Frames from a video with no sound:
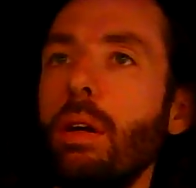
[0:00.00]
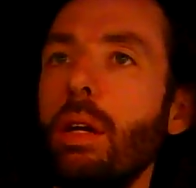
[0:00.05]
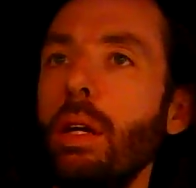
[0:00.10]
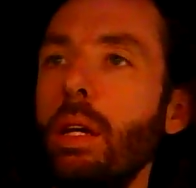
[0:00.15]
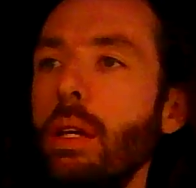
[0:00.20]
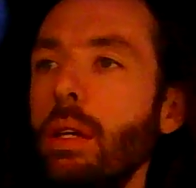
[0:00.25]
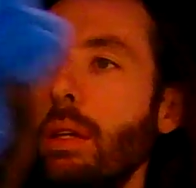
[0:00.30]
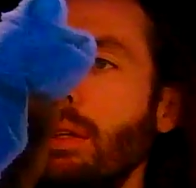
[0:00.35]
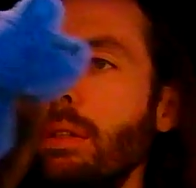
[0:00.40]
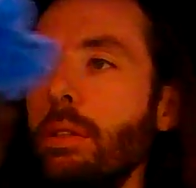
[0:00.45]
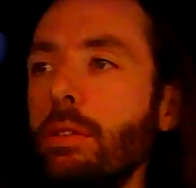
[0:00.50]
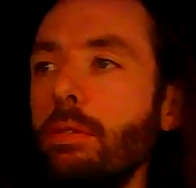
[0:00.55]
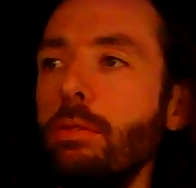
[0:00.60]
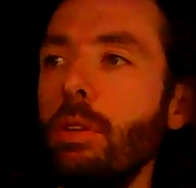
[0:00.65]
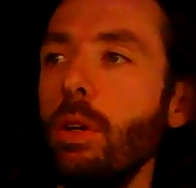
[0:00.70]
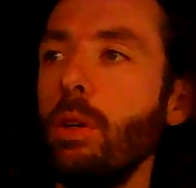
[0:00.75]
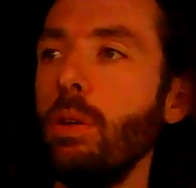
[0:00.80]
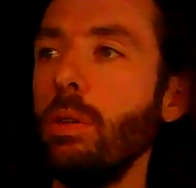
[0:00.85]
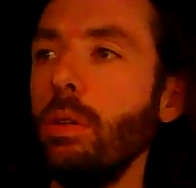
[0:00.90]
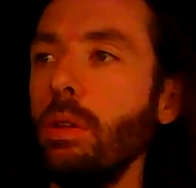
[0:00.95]
is
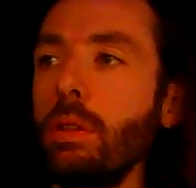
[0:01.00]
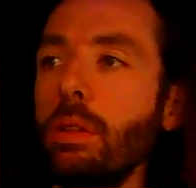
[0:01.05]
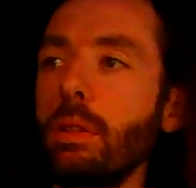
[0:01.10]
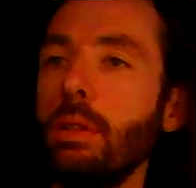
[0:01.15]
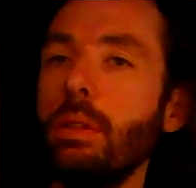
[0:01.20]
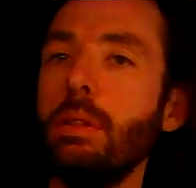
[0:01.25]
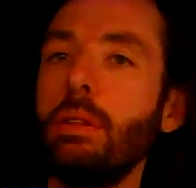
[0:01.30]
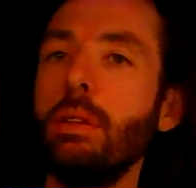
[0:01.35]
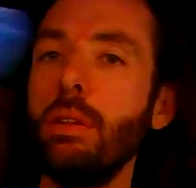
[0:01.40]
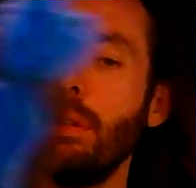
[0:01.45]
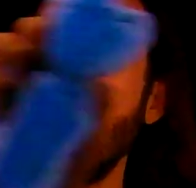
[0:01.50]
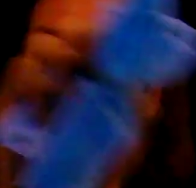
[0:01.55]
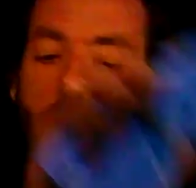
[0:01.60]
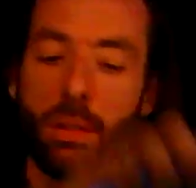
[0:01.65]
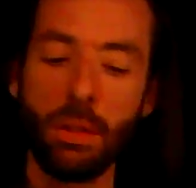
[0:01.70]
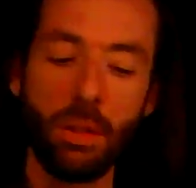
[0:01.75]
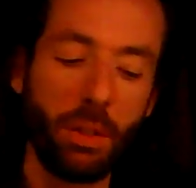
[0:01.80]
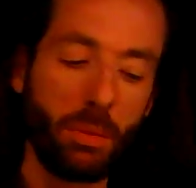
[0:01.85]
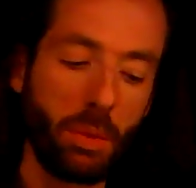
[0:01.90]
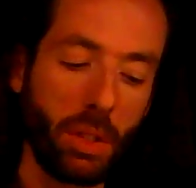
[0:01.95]
fold.
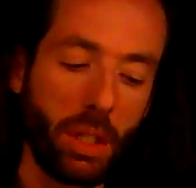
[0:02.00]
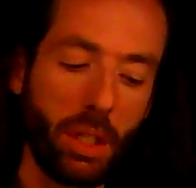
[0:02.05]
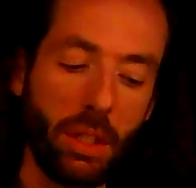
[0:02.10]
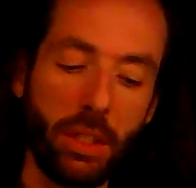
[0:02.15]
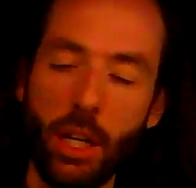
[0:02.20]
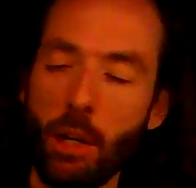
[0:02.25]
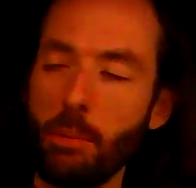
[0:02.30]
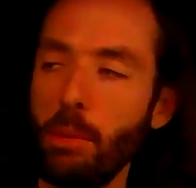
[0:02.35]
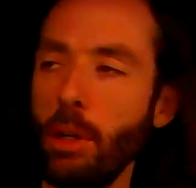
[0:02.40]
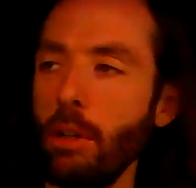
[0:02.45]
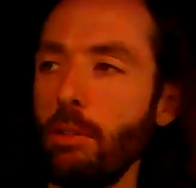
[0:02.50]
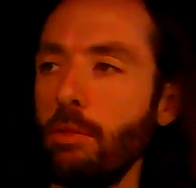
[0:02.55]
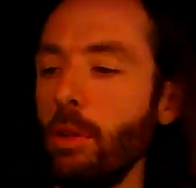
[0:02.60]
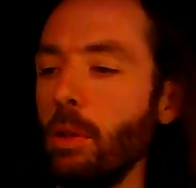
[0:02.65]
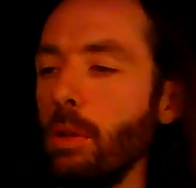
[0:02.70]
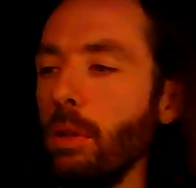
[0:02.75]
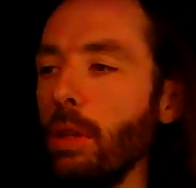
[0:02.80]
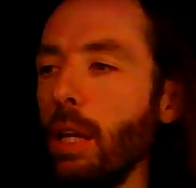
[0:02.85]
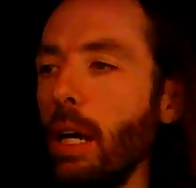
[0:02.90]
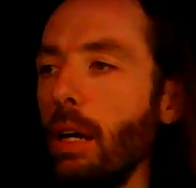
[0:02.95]
We're going to talk about
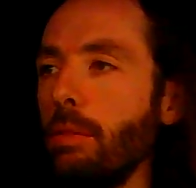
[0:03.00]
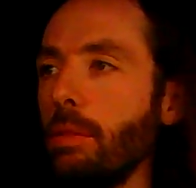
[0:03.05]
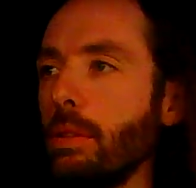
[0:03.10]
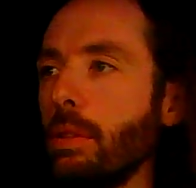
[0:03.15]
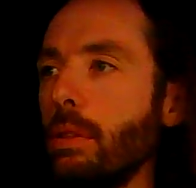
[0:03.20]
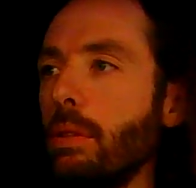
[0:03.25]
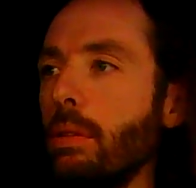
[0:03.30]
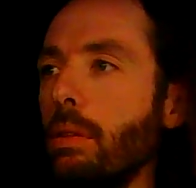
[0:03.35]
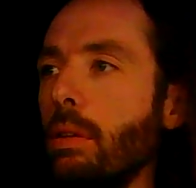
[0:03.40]
fold left.